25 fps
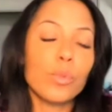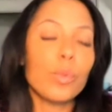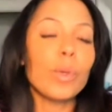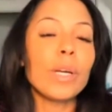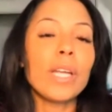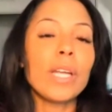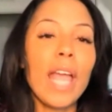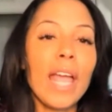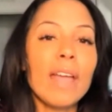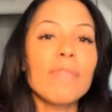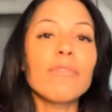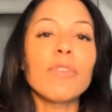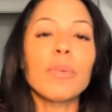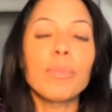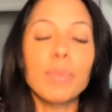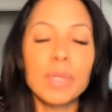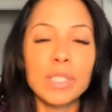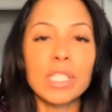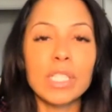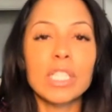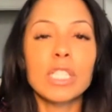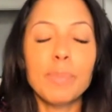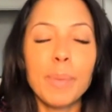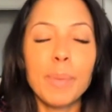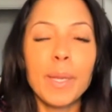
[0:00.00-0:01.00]
what came from
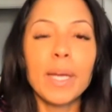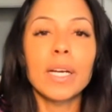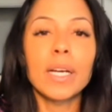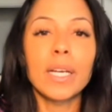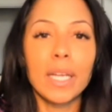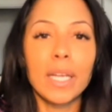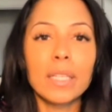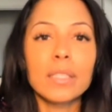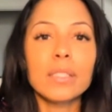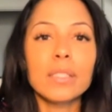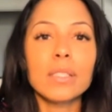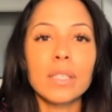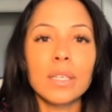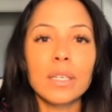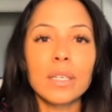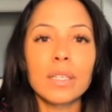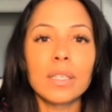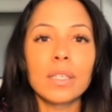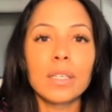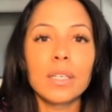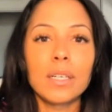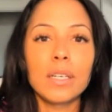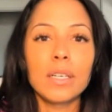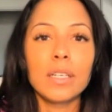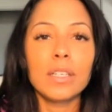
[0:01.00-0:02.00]
this experience.
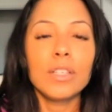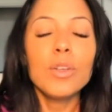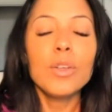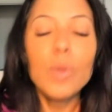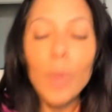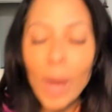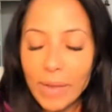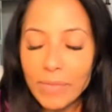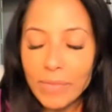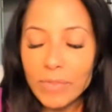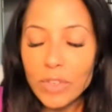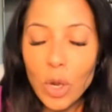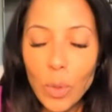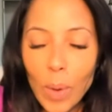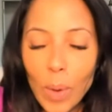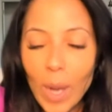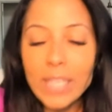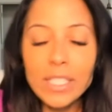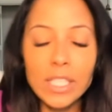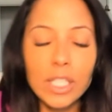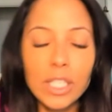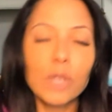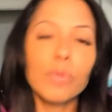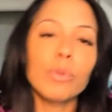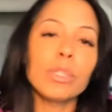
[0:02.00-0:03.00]
You have no
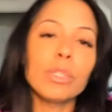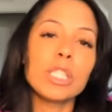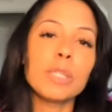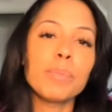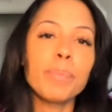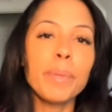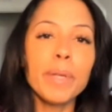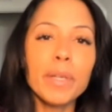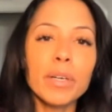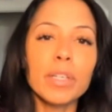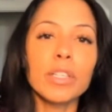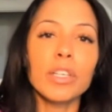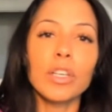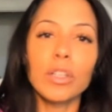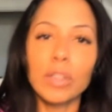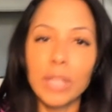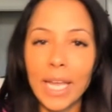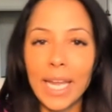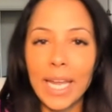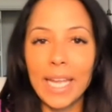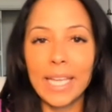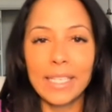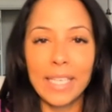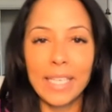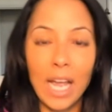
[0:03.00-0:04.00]
idea what spirit you're
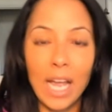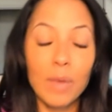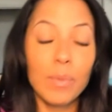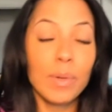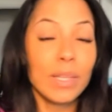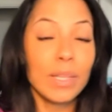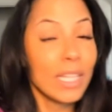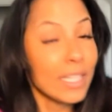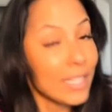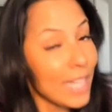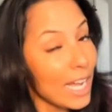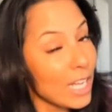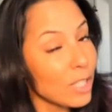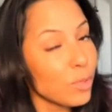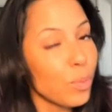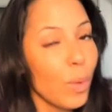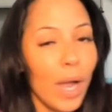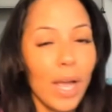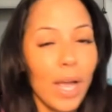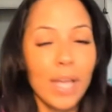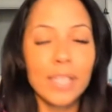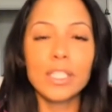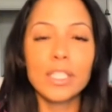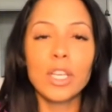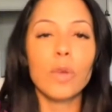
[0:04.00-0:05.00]
laying down with. And that's
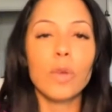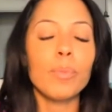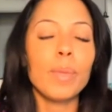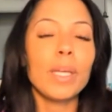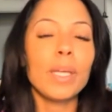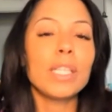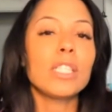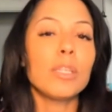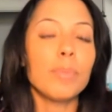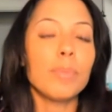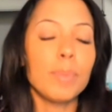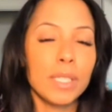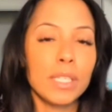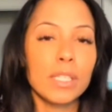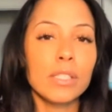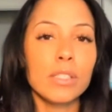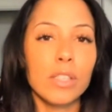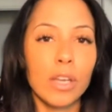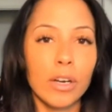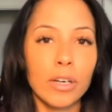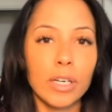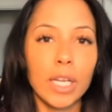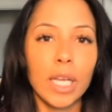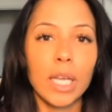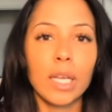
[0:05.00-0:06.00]
why I tell men to be
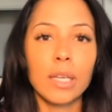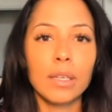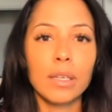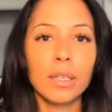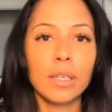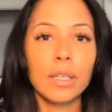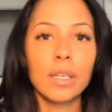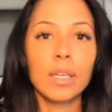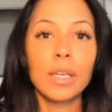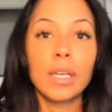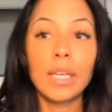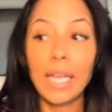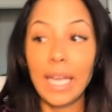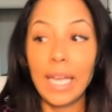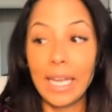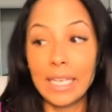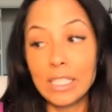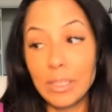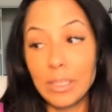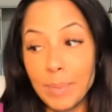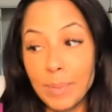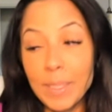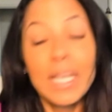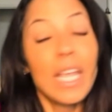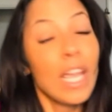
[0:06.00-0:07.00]
discerning and
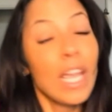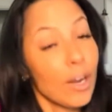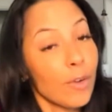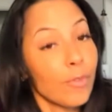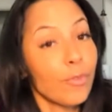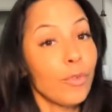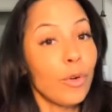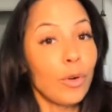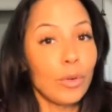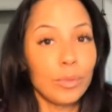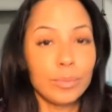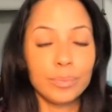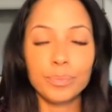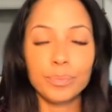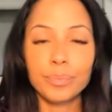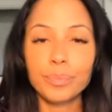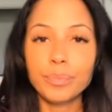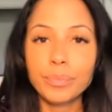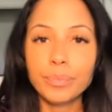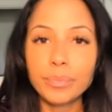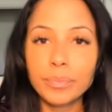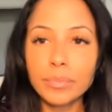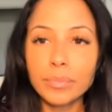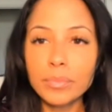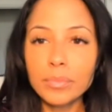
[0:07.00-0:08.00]
to be careful.
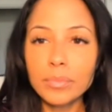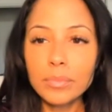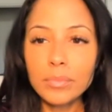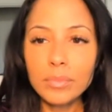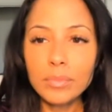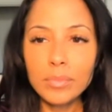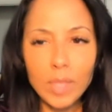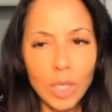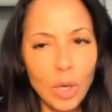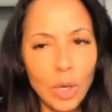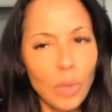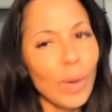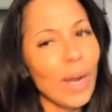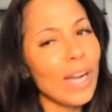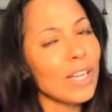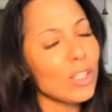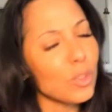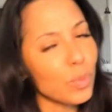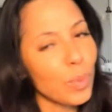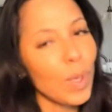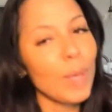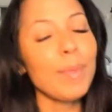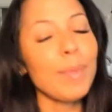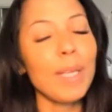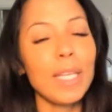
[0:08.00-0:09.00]
Whereas
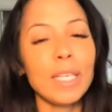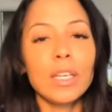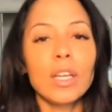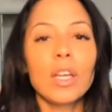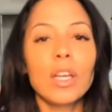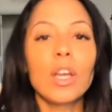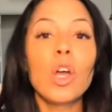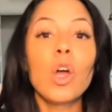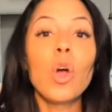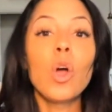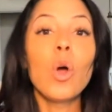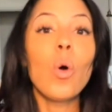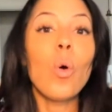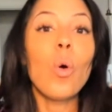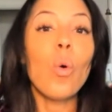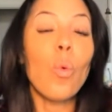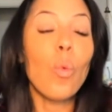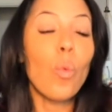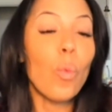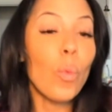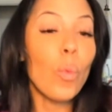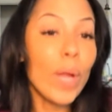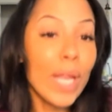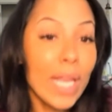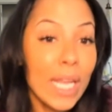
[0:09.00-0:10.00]
women,
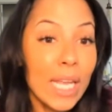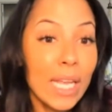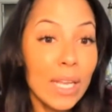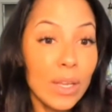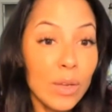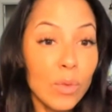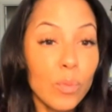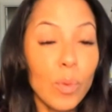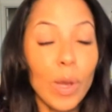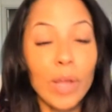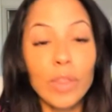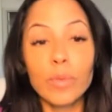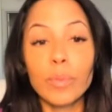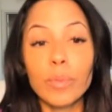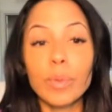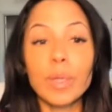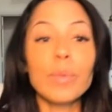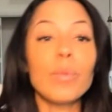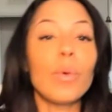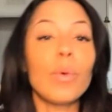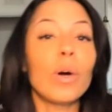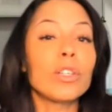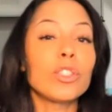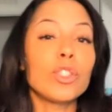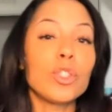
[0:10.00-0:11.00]
whether we
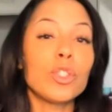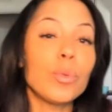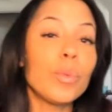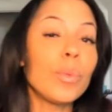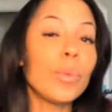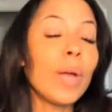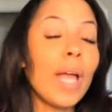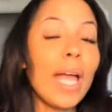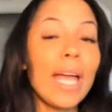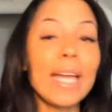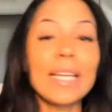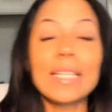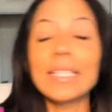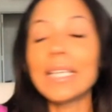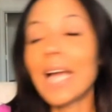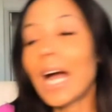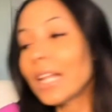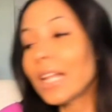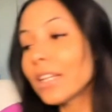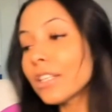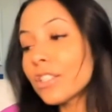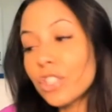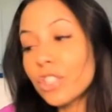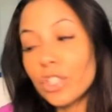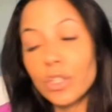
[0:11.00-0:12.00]
want to
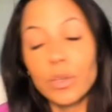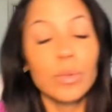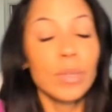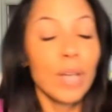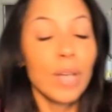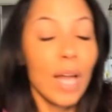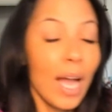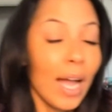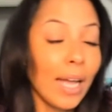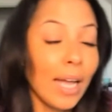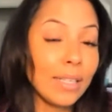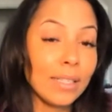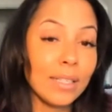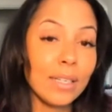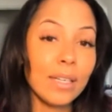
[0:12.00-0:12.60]
acknowledge it or not,